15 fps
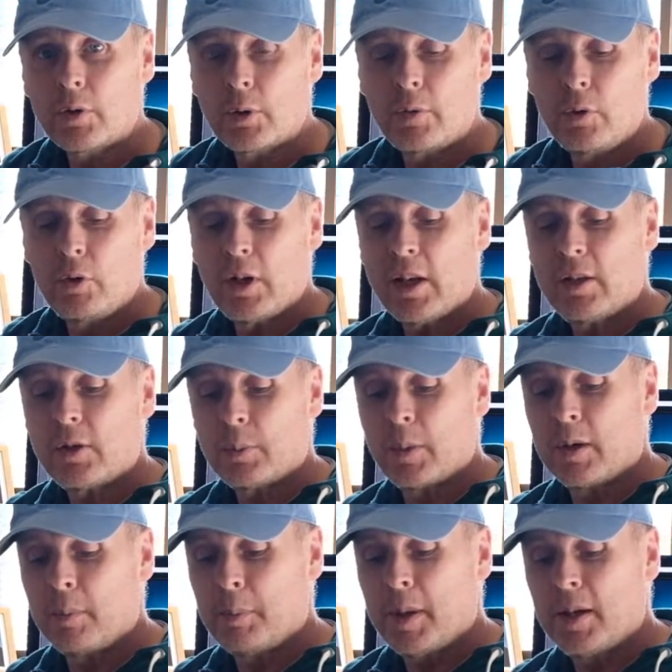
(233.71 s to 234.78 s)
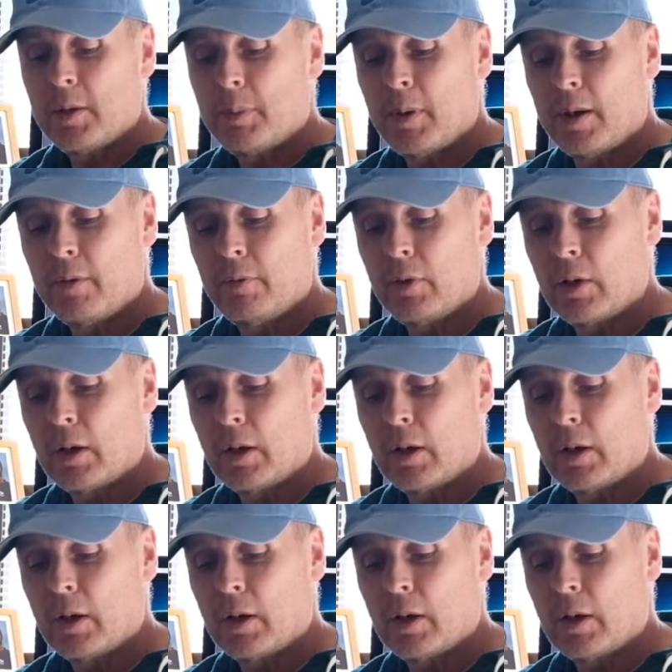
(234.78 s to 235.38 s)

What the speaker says: So if you just want a base plate for your